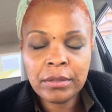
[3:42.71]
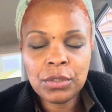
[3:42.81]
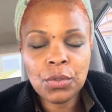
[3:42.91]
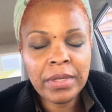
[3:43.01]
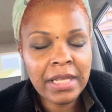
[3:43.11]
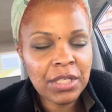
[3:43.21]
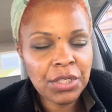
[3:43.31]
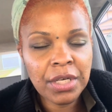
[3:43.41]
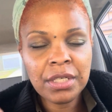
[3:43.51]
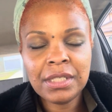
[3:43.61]
join that
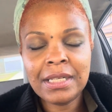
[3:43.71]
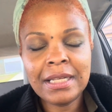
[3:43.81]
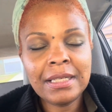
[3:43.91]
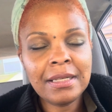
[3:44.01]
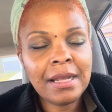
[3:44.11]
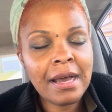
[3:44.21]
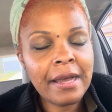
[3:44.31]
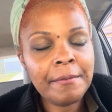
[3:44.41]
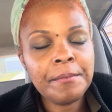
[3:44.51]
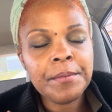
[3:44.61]
church, and I did not